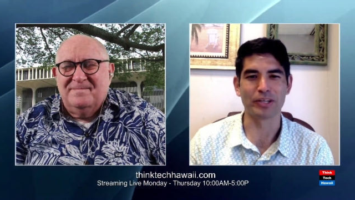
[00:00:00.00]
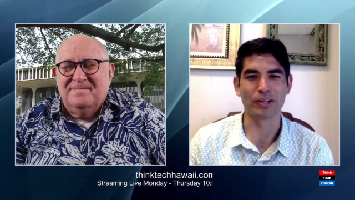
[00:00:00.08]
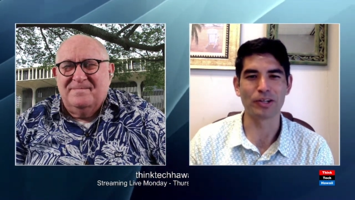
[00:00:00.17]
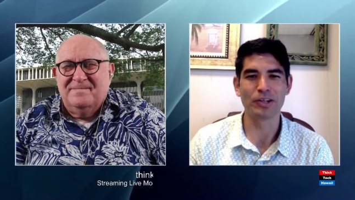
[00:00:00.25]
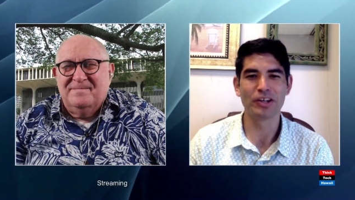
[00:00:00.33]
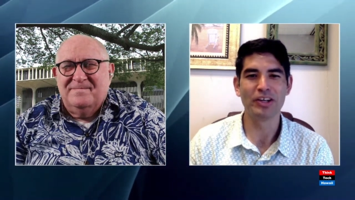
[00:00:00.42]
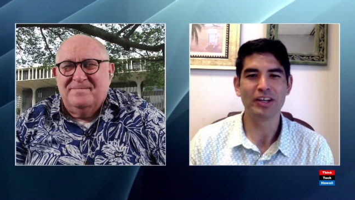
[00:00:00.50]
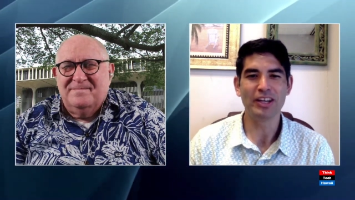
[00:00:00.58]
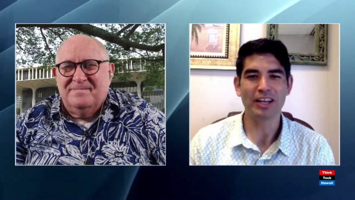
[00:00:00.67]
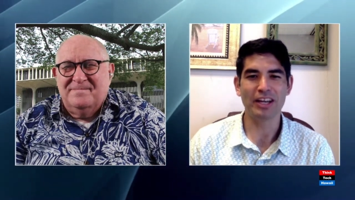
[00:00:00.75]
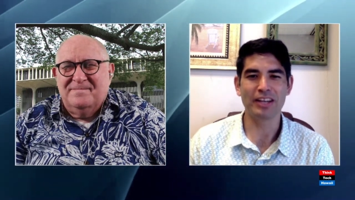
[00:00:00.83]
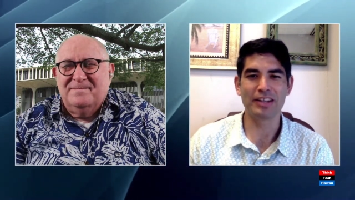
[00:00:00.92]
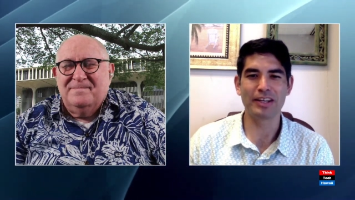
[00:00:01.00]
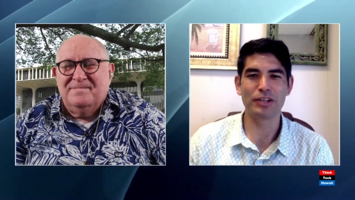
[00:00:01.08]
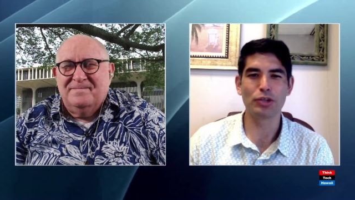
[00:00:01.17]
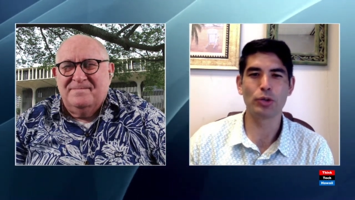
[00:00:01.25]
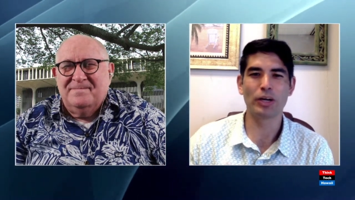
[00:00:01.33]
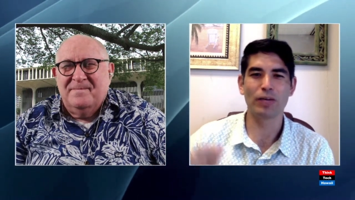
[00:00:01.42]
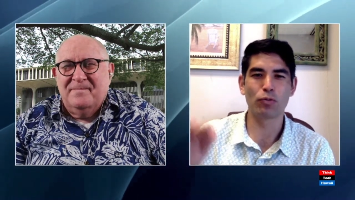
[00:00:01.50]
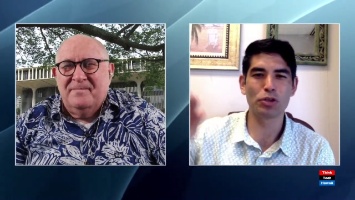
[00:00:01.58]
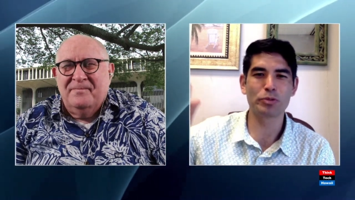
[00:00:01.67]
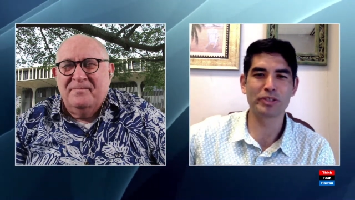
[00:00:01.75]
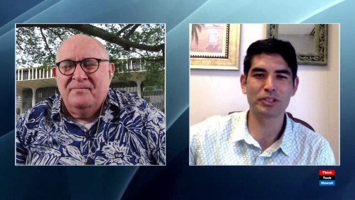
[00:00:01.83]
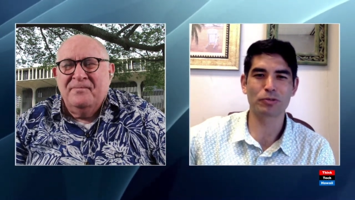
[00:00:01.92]
Speaker 1: middle, and then you have
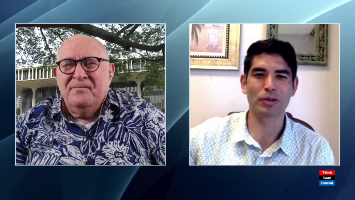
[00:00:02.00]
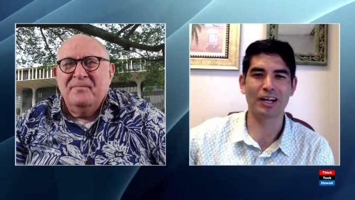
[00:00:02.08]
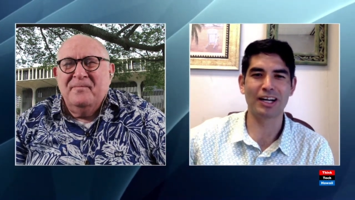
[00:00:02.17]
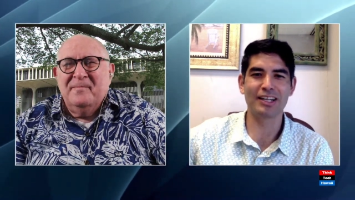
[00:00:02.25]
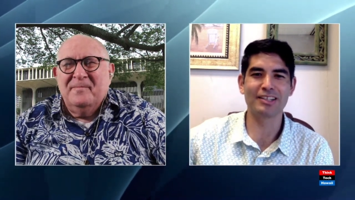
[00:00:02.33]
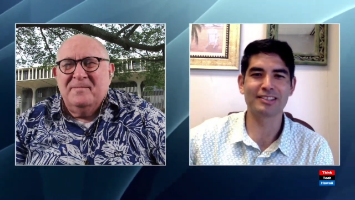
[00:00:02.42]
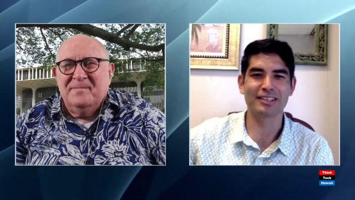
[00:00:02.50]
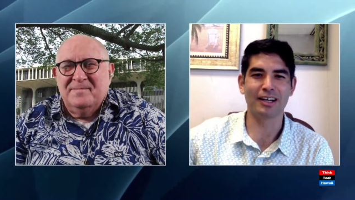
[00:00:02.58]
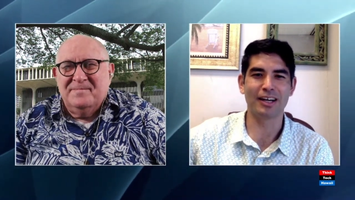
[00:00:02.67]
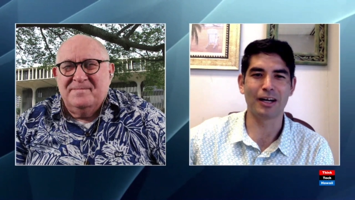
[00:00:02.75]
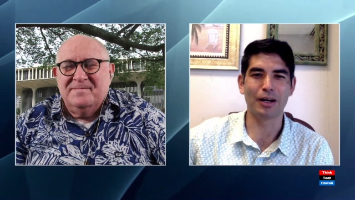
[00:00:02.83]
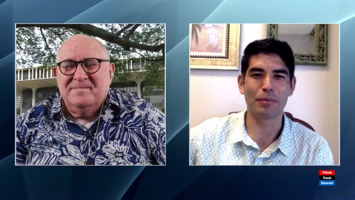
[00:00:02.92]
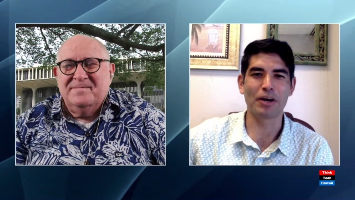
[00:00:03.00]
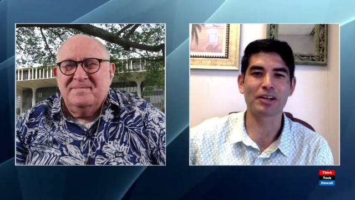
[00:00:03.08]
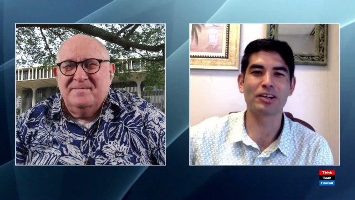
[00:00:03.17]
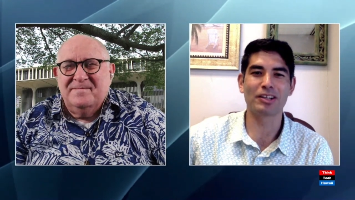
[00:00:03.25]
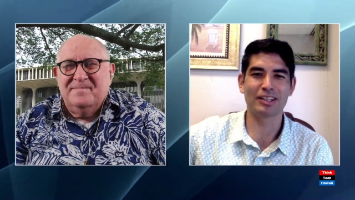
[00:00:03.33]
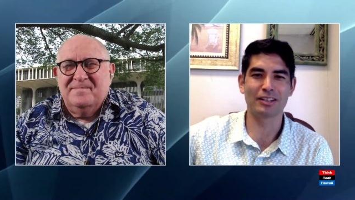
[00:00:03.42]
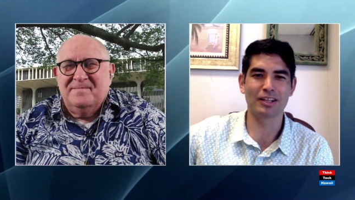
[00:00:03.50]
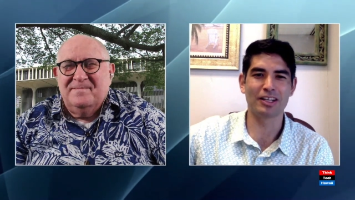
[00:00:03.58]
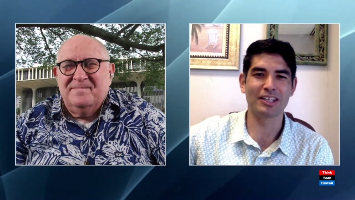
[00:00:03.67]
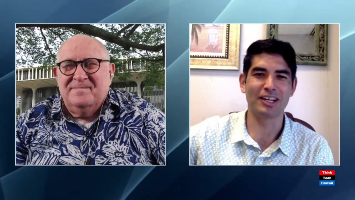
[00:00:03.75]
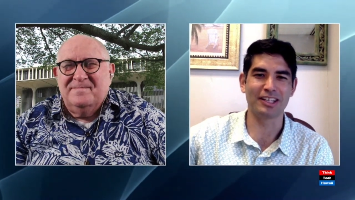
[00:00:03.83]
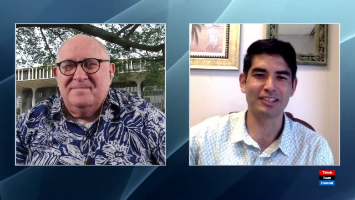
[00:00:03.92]
Wilhelmina Rise, uh,
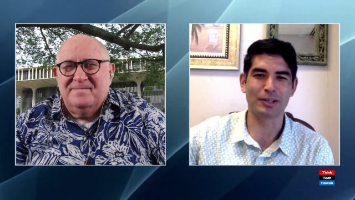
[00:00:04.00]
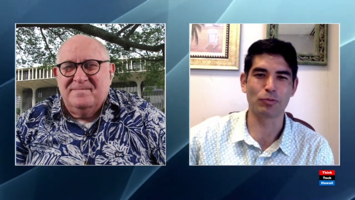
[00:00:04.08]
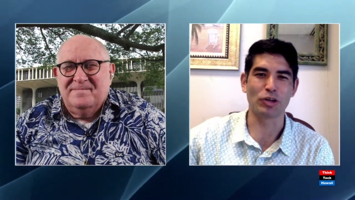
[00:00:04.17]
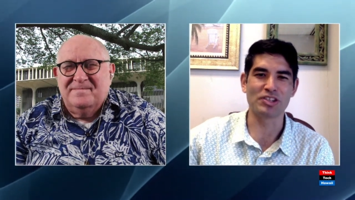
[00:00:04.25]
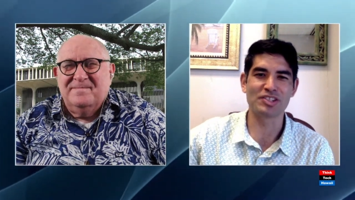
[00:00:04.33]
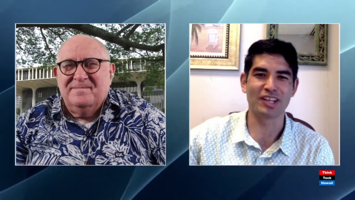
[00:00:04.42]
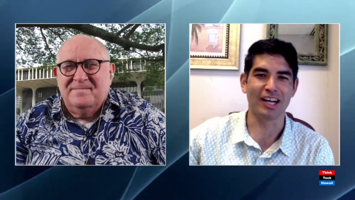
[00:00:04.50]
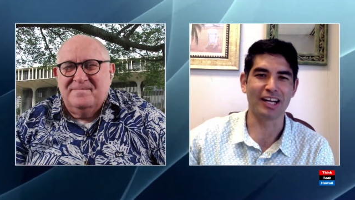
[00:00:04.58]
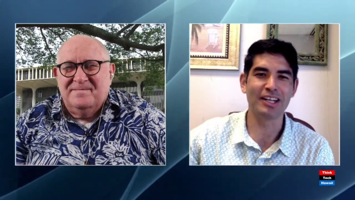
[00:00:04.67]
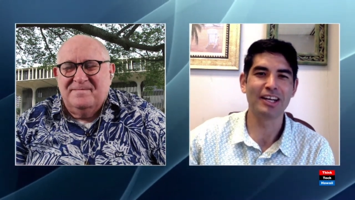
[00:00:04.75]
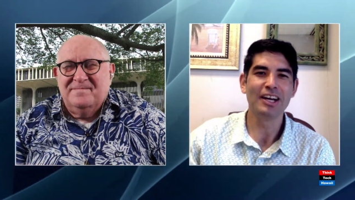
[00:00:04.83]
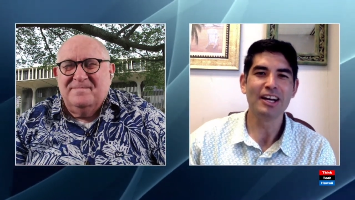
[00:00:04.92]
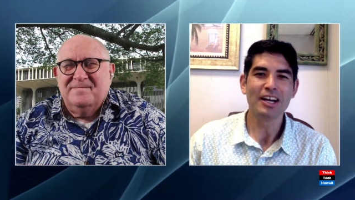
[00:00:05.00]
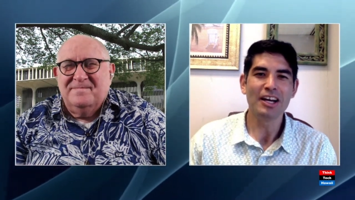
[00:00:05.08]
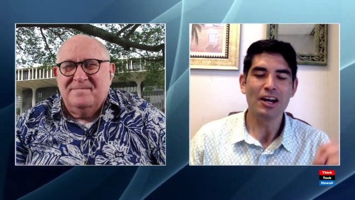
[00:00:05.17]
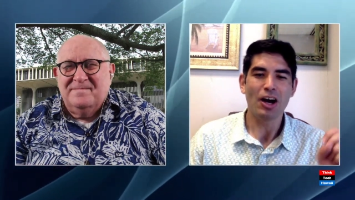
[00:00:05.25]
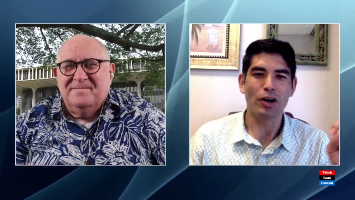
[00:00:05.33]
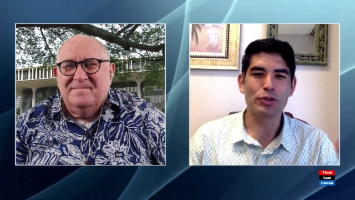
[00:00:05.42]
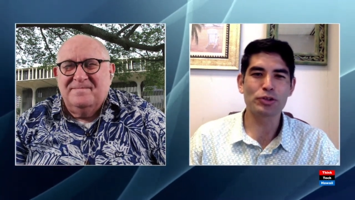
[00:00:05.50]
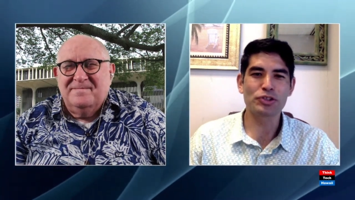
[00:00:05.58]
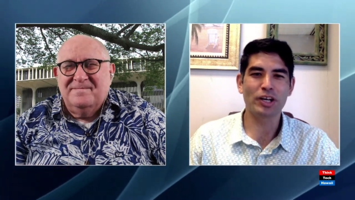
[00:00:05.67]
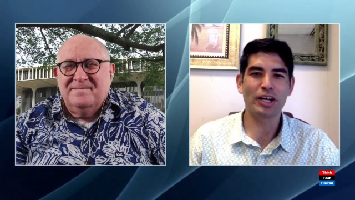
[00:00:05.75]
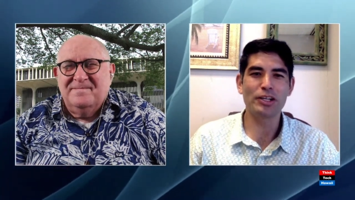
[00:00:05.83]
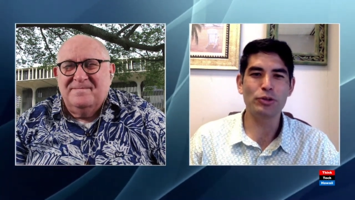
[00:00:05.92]
Maunalani Heights on one side. Other
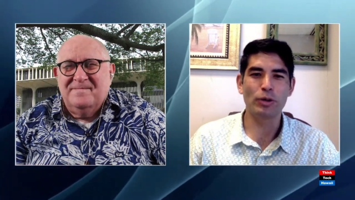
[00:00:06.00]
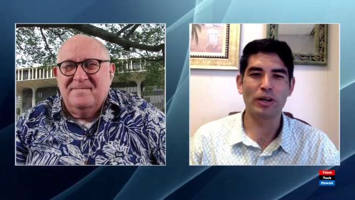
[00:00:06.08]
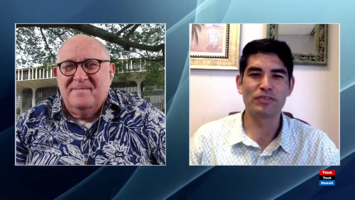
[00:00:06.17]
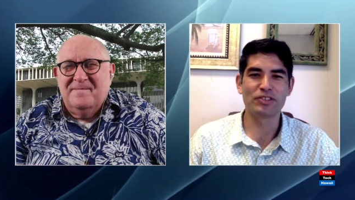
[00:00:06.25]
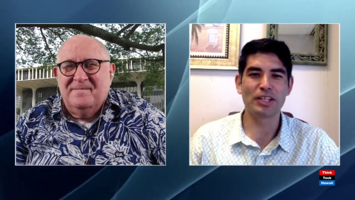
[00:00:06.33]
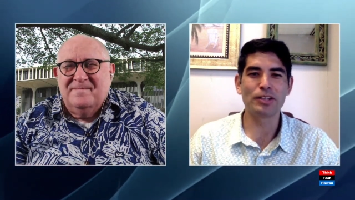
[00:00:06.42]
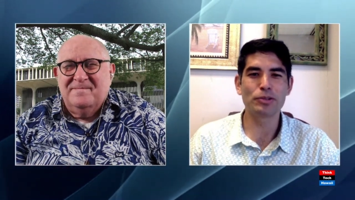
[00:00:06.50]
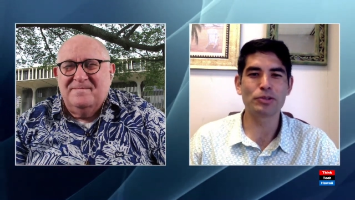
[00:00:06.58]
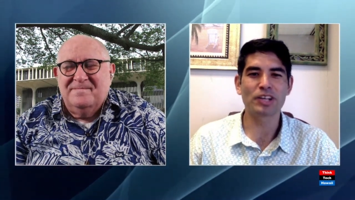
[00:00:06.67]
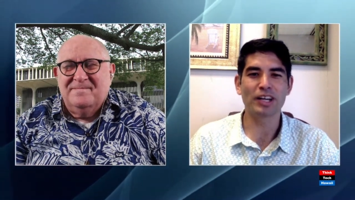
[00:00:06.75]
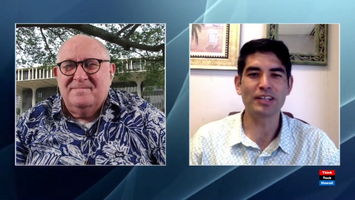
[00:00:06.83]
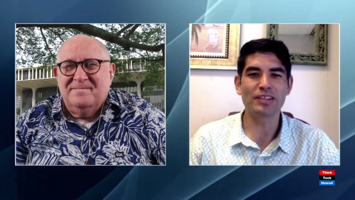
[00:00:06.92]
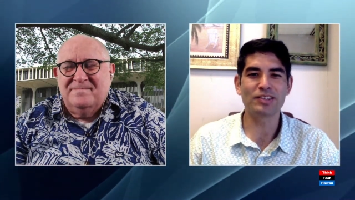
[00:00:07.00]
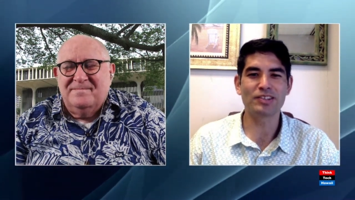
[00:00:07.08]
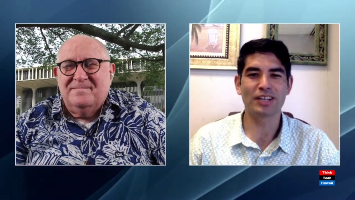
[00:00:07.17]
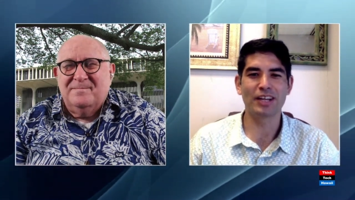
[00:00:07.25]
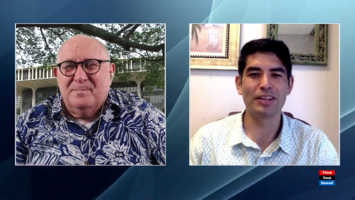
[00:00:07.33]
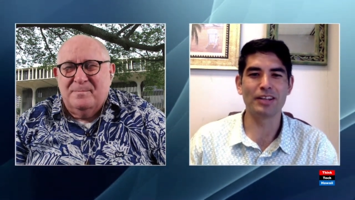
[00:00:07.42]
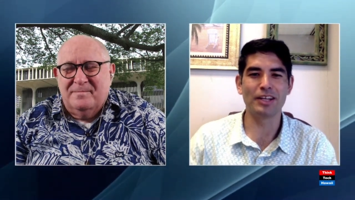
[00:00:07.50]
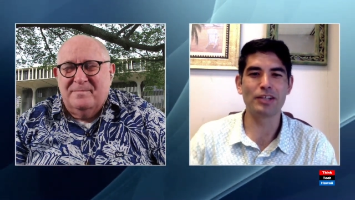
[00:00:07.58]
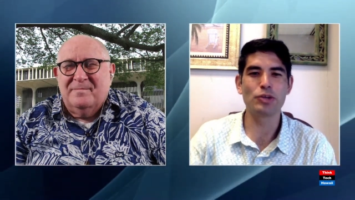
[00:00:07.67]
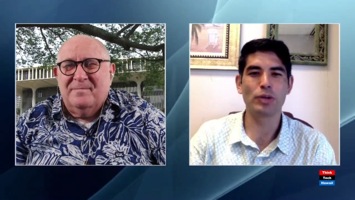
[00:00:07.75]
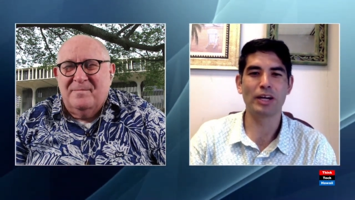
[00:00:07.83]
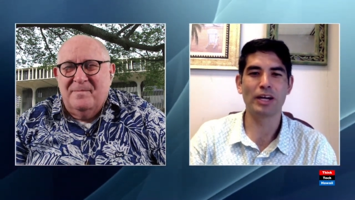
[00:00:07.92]
side, you have St. Louis Heights, and then
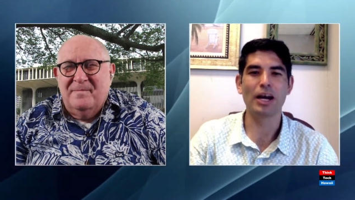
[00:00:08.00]
you